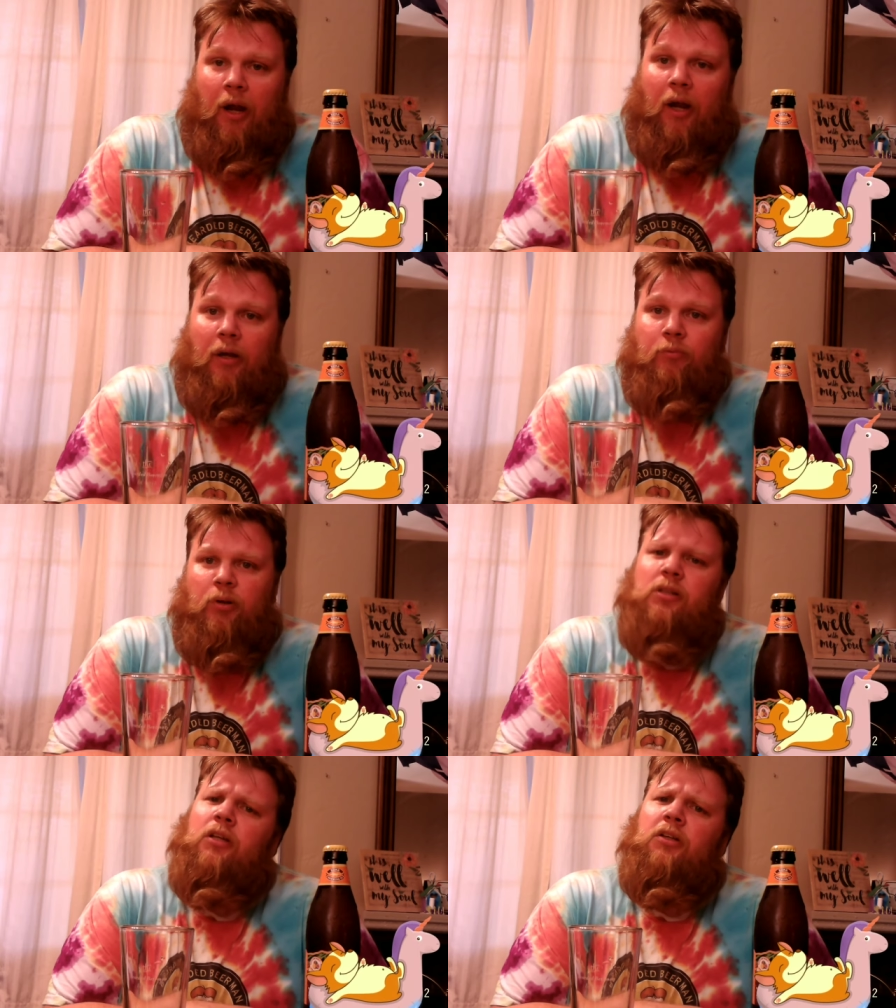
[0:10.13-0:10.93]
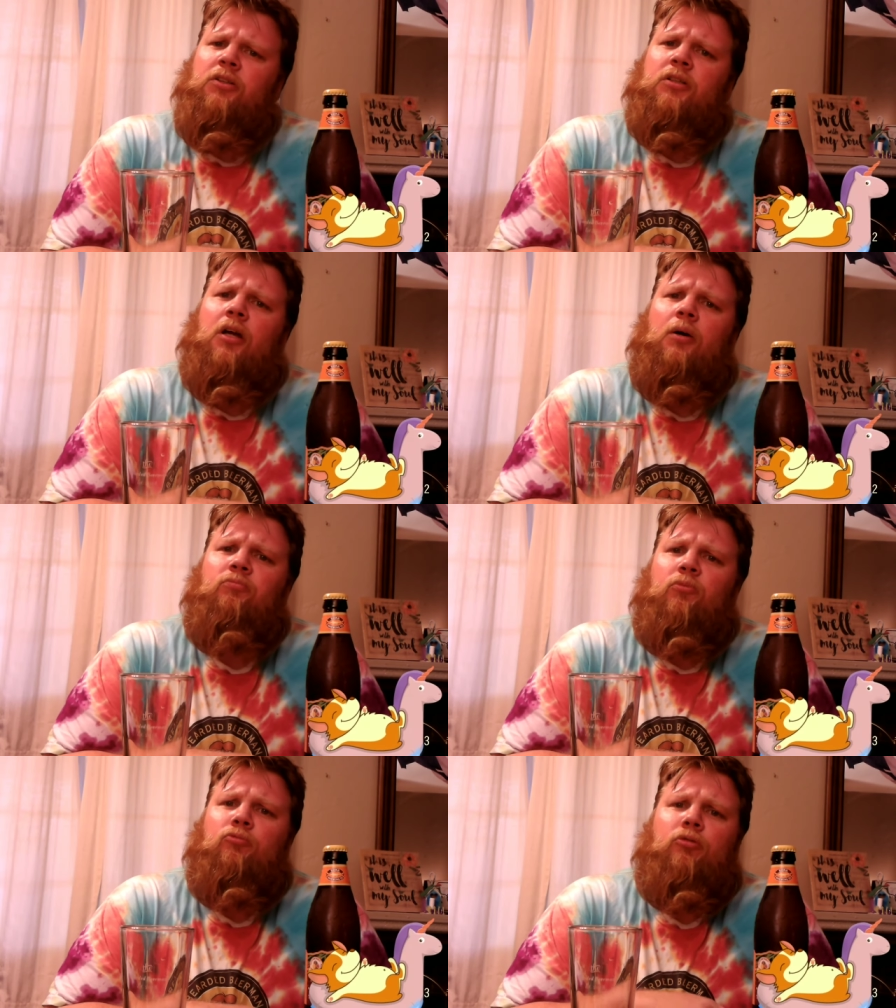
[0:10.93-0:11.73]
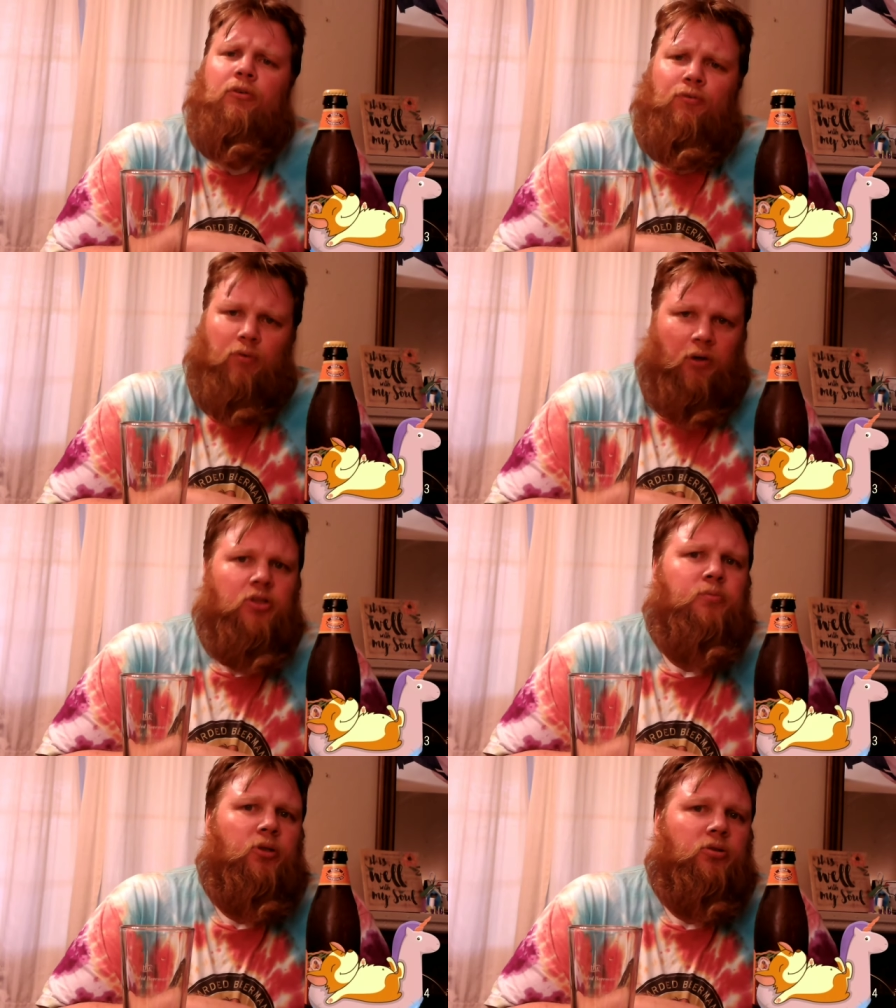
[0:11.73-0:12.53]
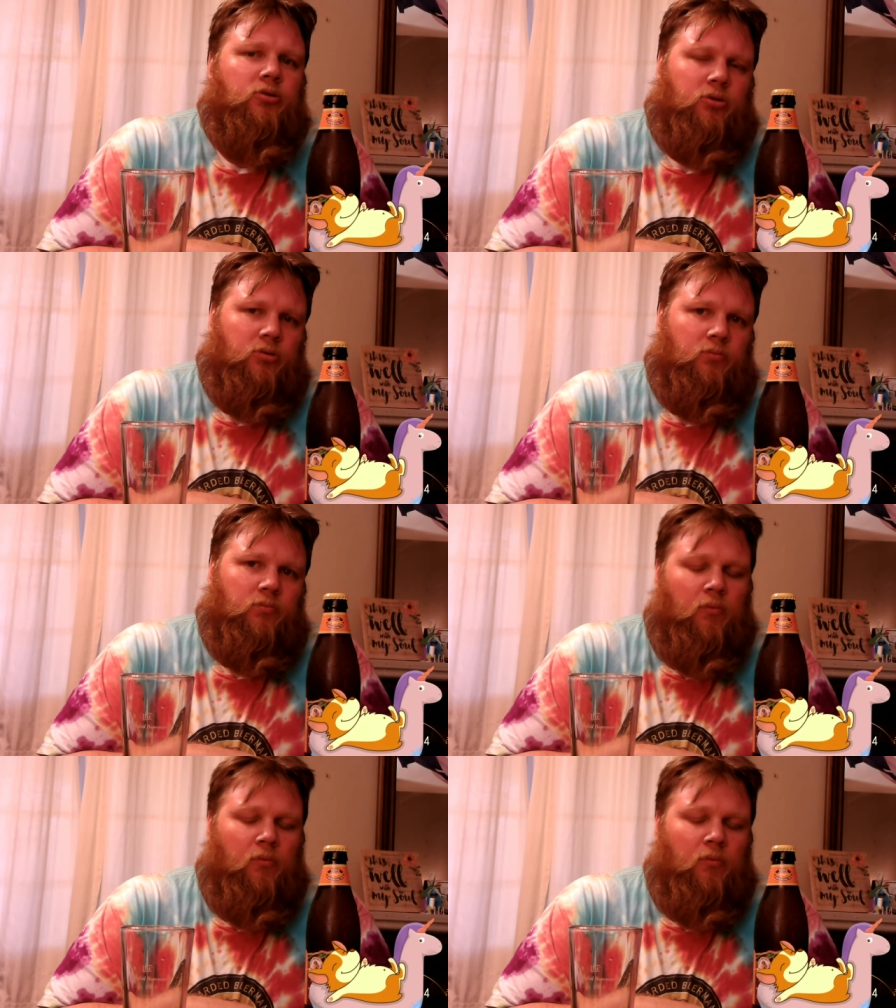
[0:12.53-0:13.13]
and we needed some refreshments.